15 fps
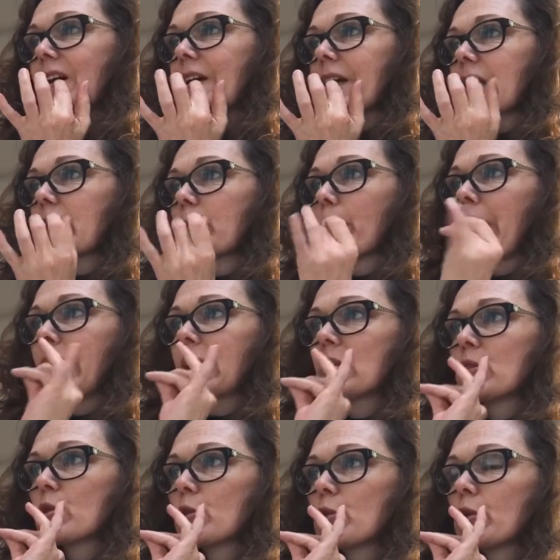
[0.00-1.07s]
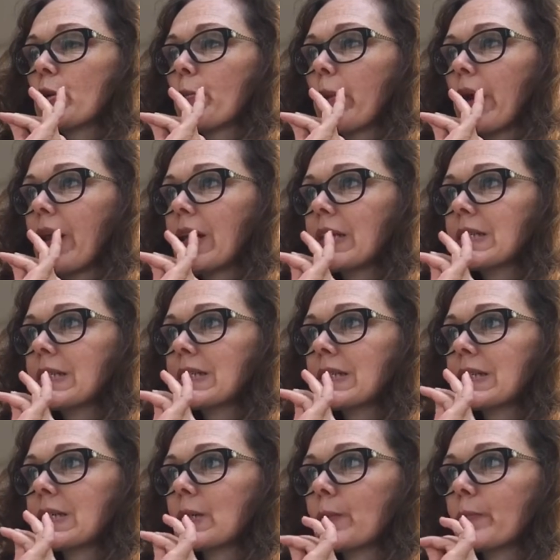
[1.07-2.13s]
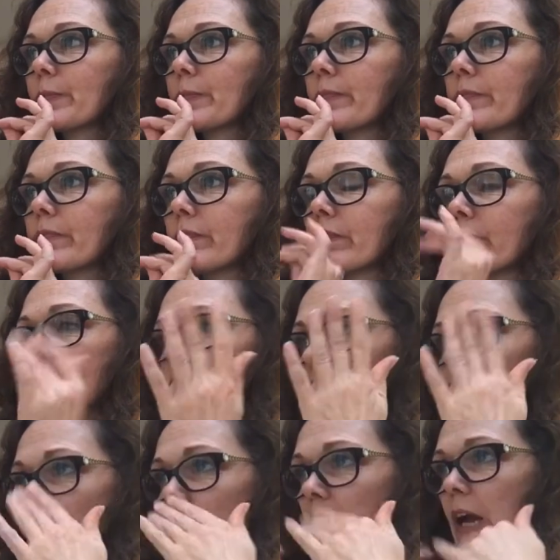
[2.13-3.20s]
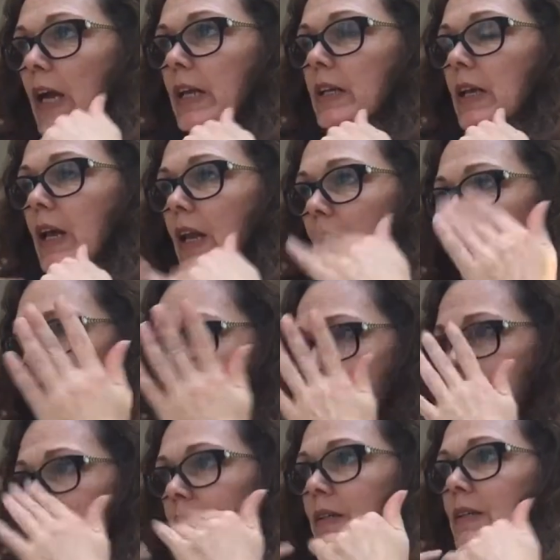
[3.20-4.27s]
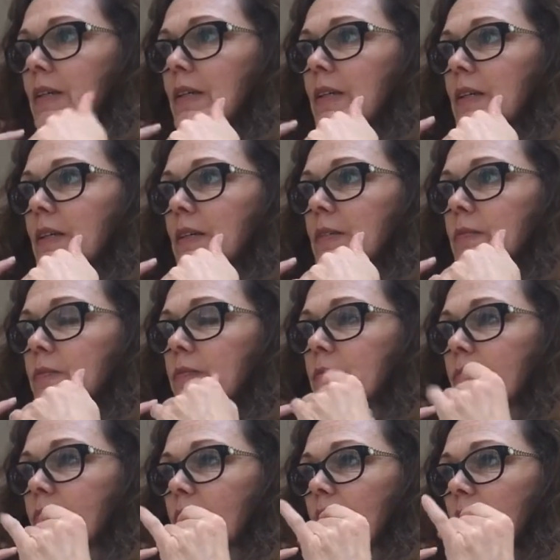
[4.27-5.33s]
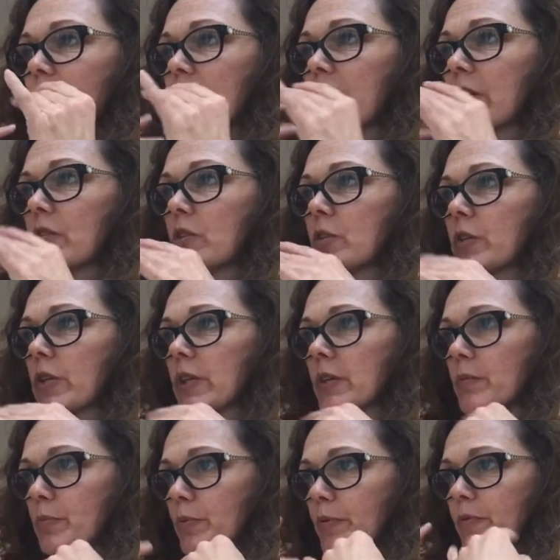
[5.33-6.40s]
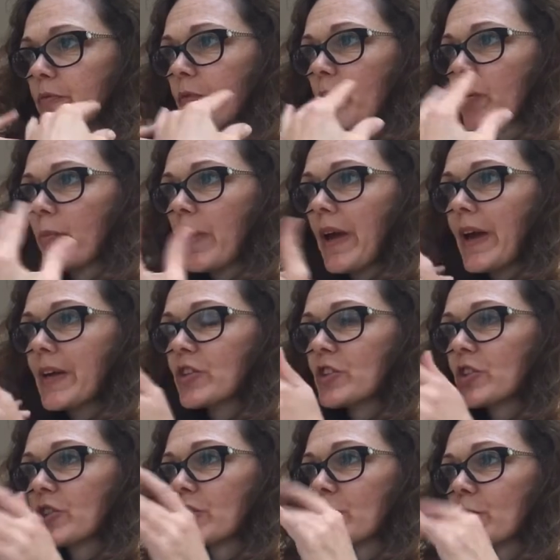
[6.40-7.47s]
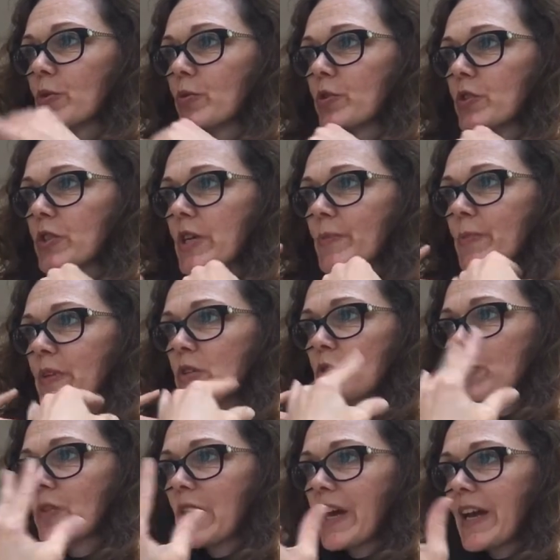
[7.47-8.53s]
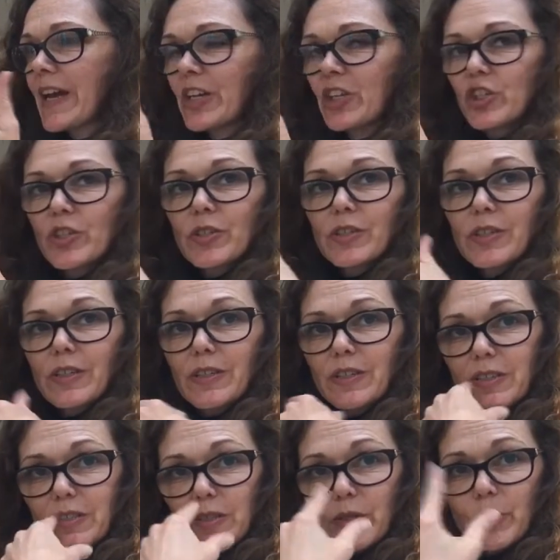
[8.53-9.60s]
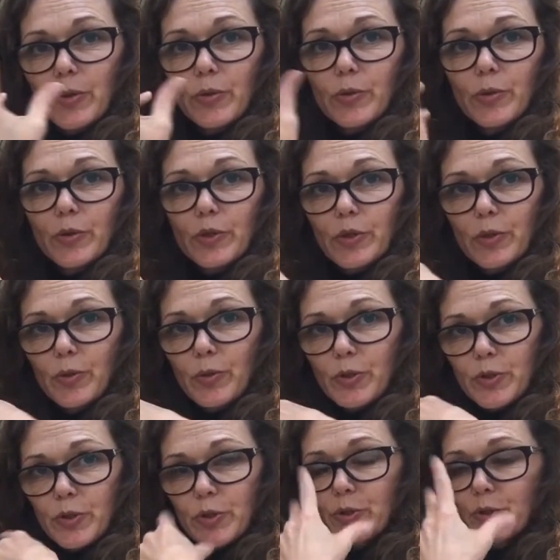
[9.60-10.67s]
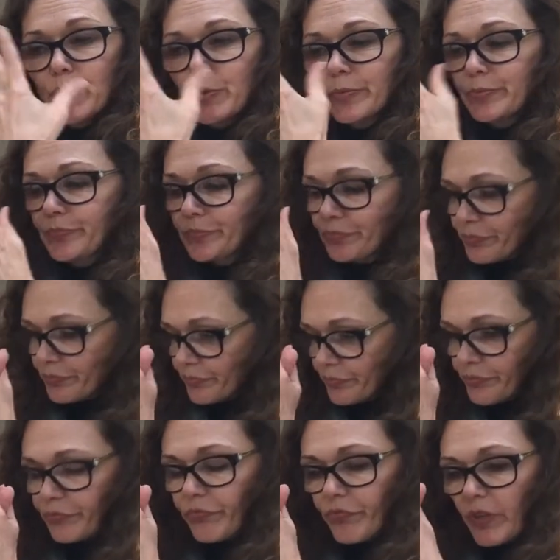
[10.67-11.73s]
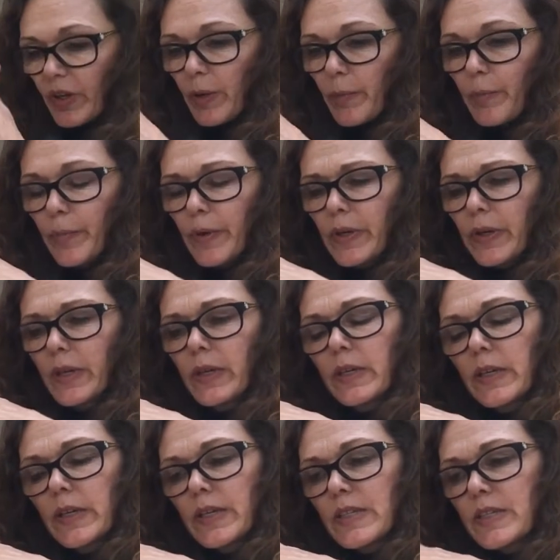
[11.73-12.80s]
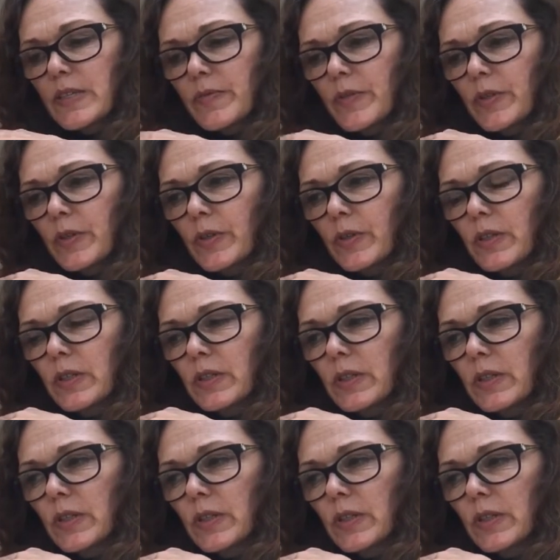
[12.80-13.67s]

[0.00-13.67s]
Get back into your balance, your align, and then you can perform action or step into the action that is you're called to do. But it's difficult